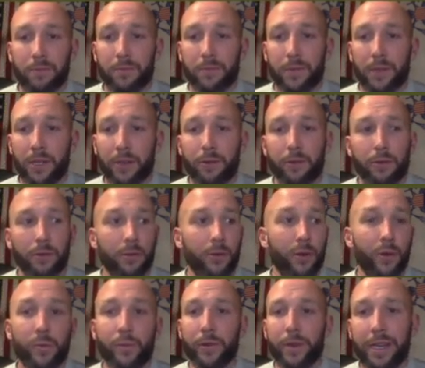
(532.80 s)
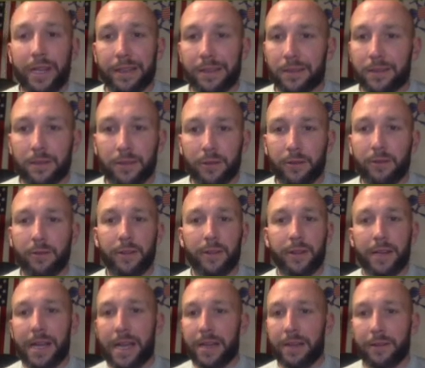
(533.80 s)
or Uber Eats. Literally,
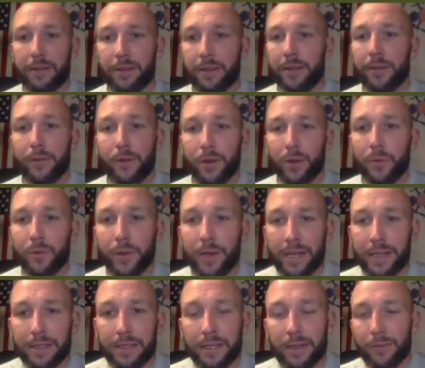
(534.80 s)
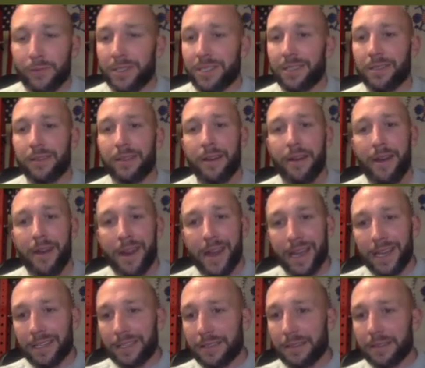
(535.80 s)
the guy delivered Uber Eats, and he was just the
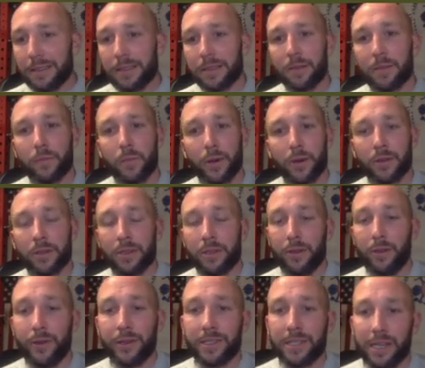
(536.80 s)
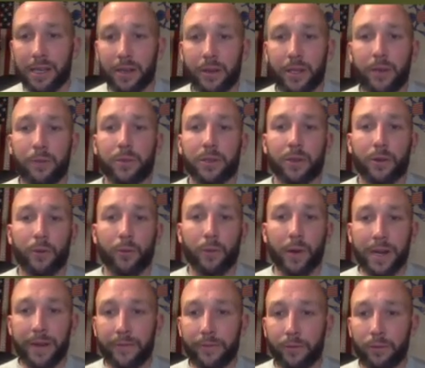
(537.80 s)
nicest person. And you could tell he was
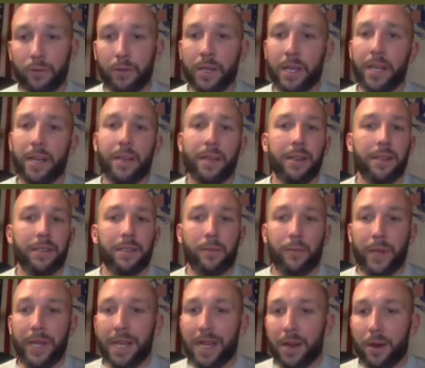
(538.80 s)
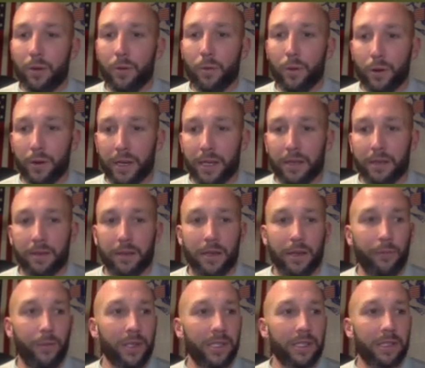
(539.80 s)
grateful to be out working.
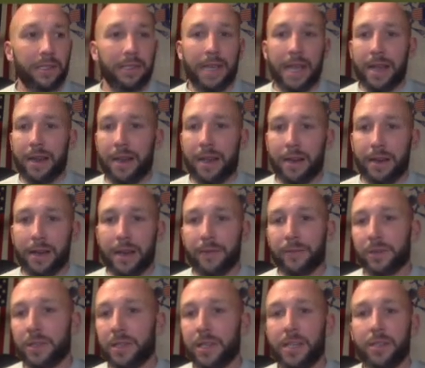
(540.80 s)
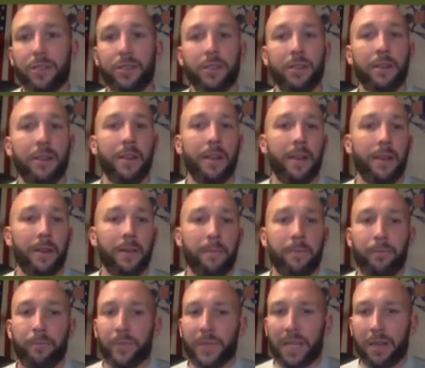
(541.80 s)
And we just sat and had a conversation,
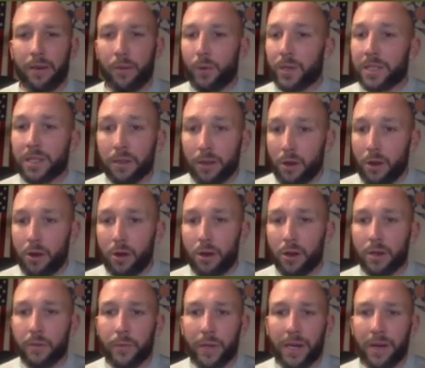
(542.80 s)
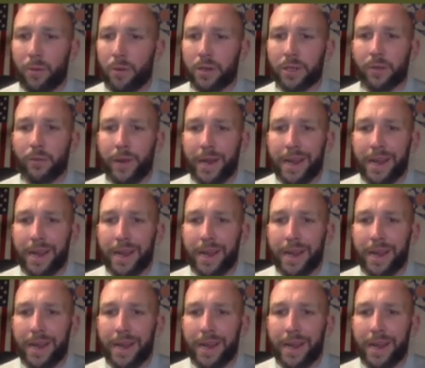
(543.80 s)
and it wasn't long, but I walked away